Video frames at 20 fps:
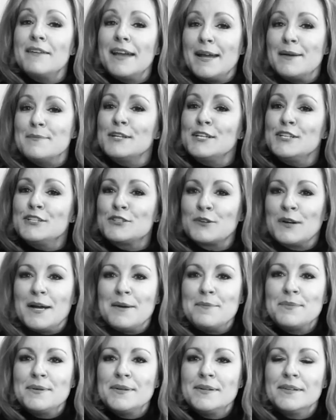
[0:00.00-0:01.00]
family
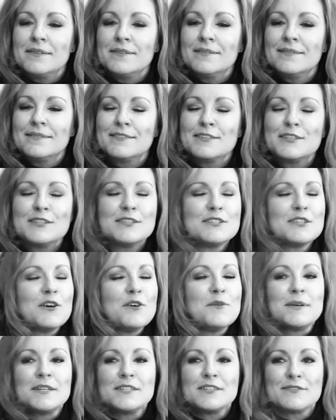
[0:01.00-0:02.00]
trip,
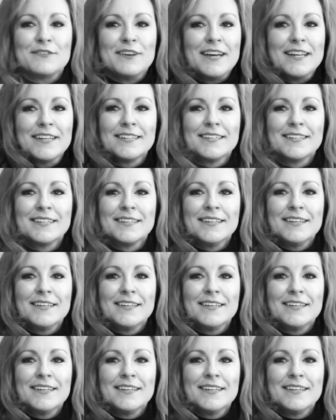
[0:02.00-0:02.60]
so much fun,